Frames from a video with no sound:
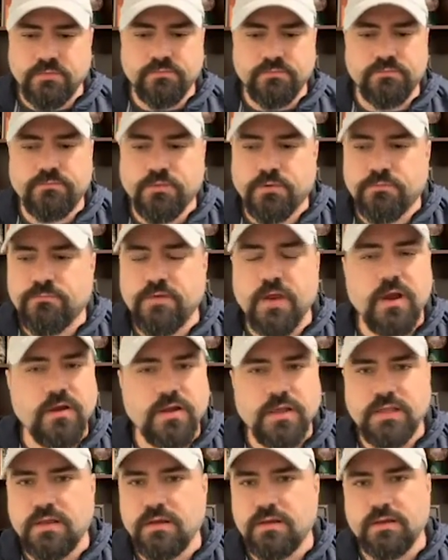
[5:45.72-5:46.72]
For
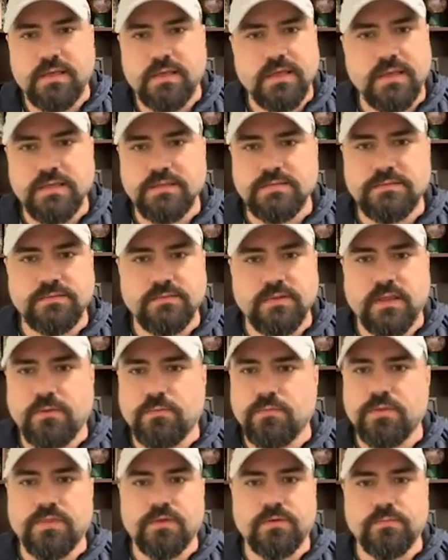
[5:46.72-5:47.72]
very young kids, like
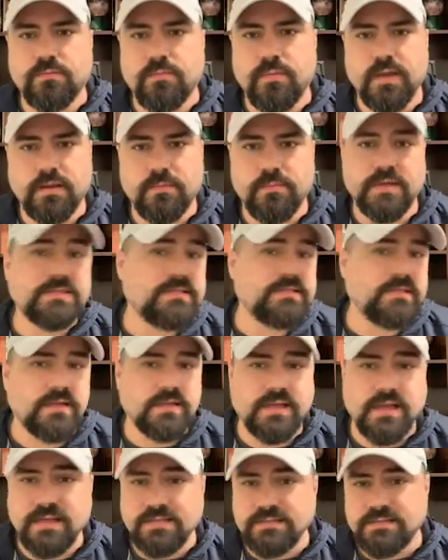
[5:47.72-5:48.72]
my
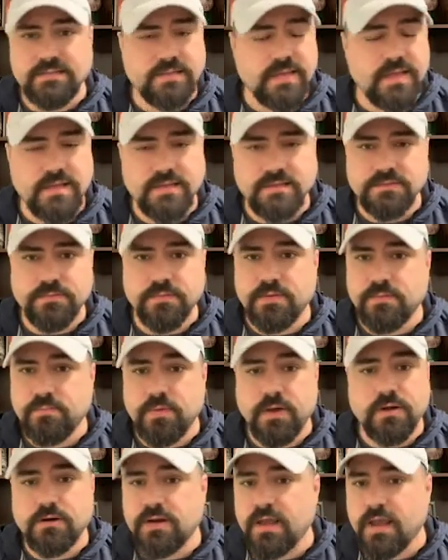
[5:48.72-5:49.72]
son cuts things with a
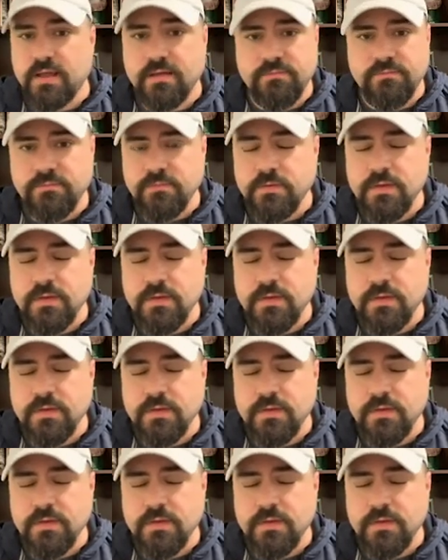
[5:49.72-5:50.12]
butter knife.